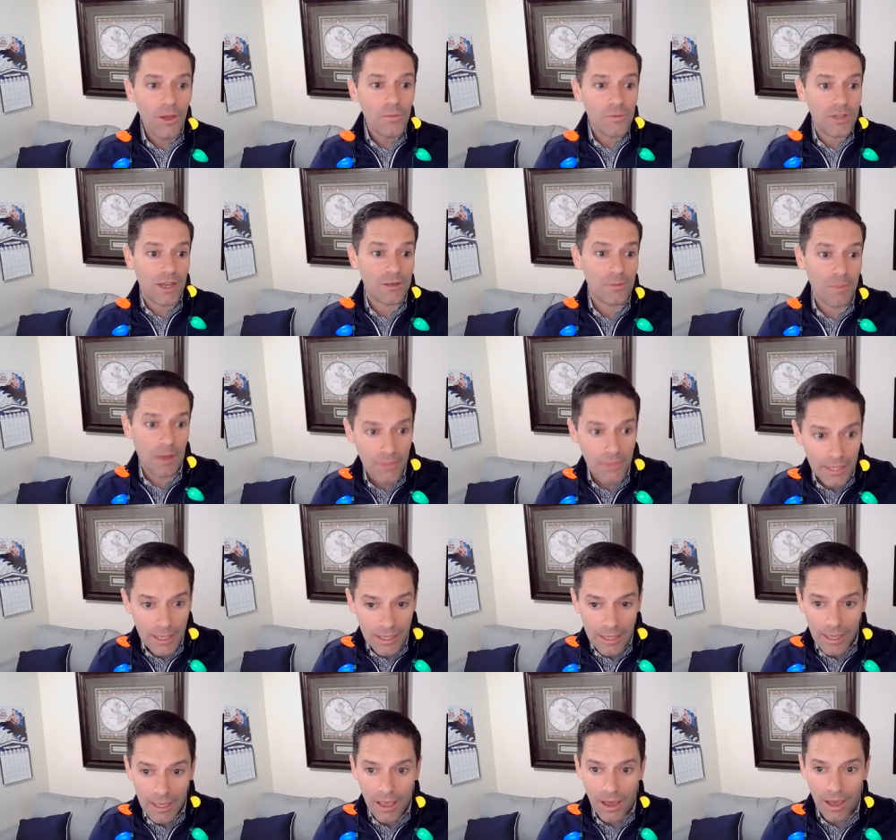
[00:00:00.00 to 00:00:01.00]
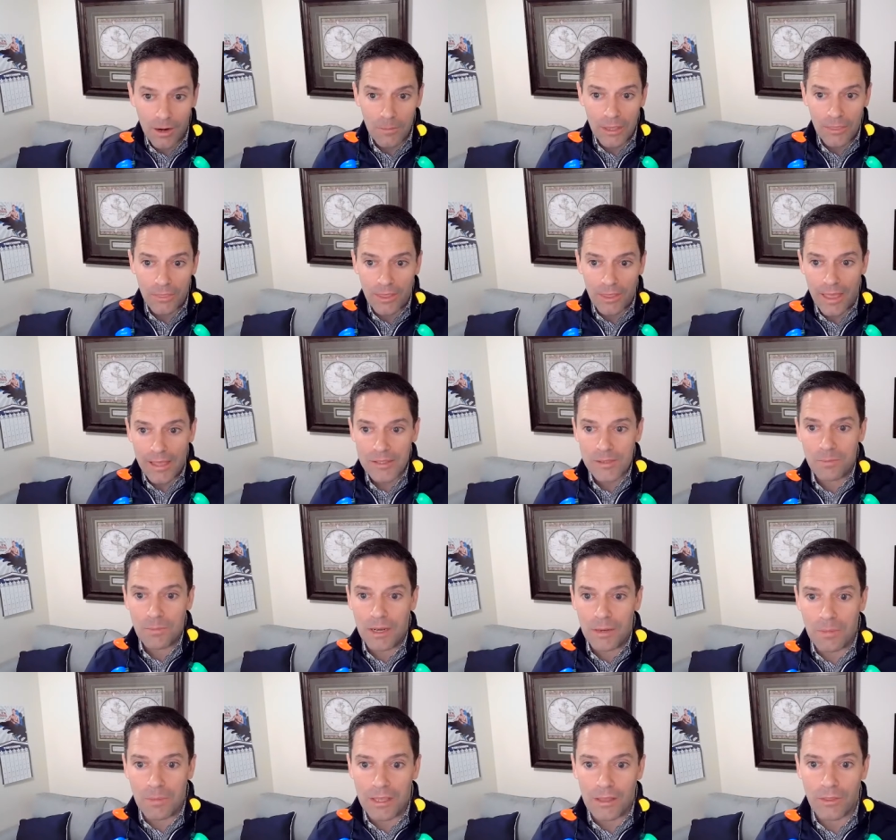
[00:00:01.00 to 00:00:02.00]
Talked about the gig economy thing, that's been
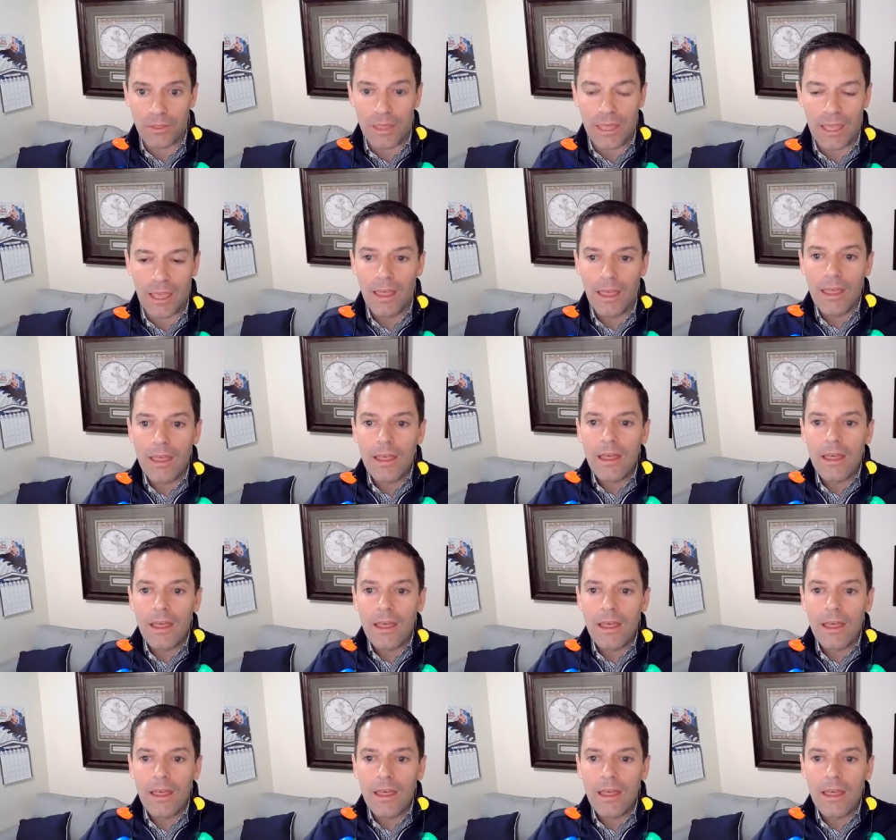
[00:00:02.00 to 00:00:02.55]
a big thing.